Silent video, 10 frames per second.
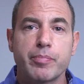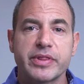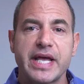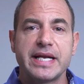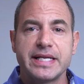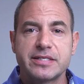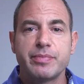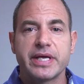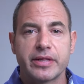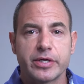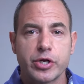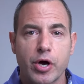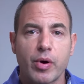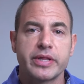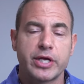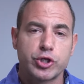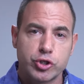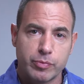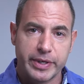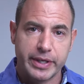but they need to be in the know and they
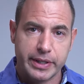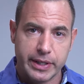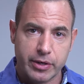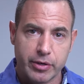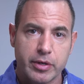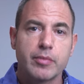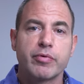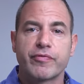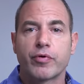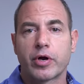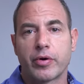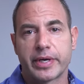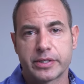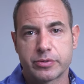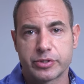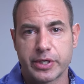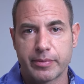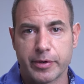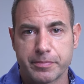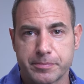should be cleared before going into a
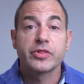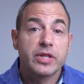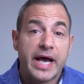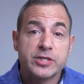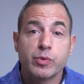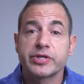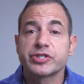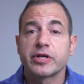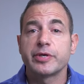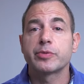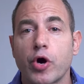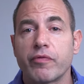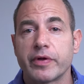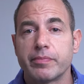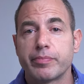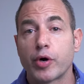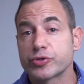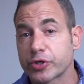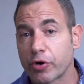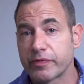chamber. The last one is going to be COVID,
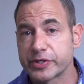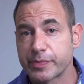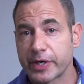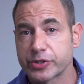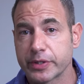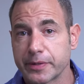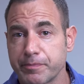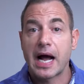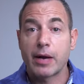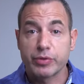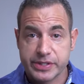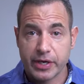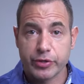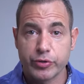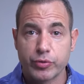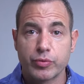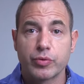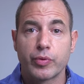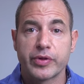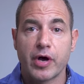post-COVID especially. I will tell you
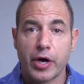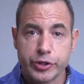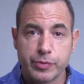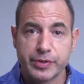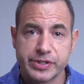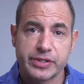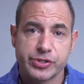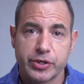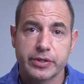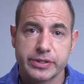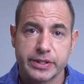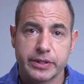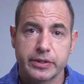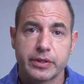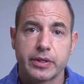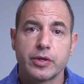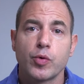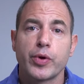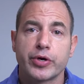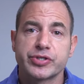with one hundred percent certainty,
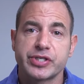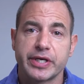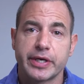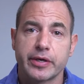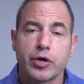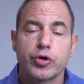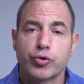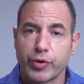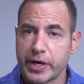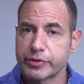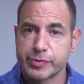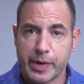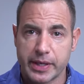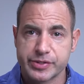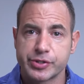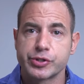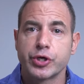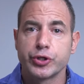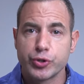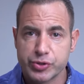we are seeing great responses
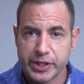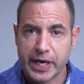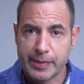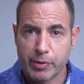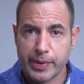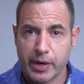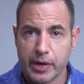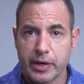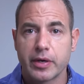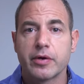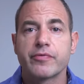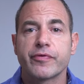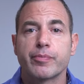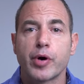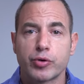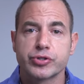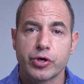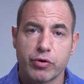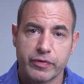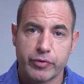using hyperbaric for
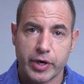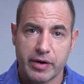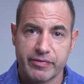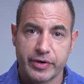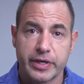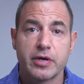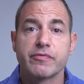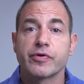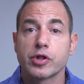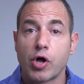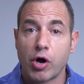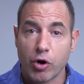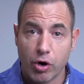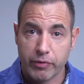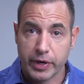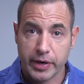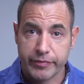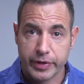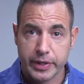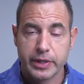post-COVID recovery, for long-haul
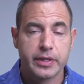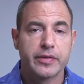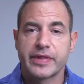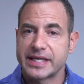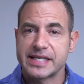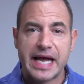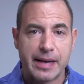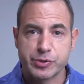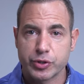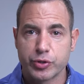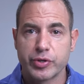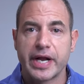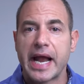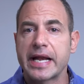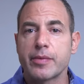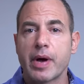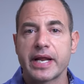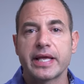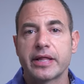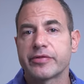recovery. That's absolute, and anybody
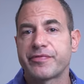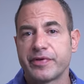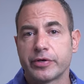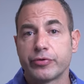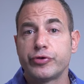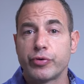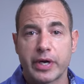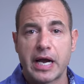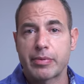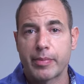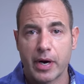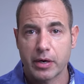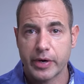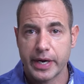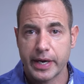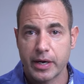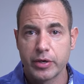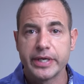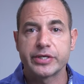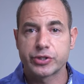in the field doing hyperbaric right now
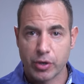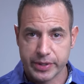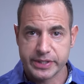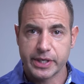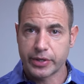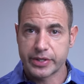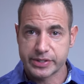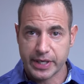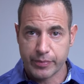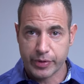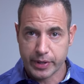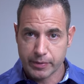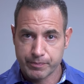is going to tell you the same thing.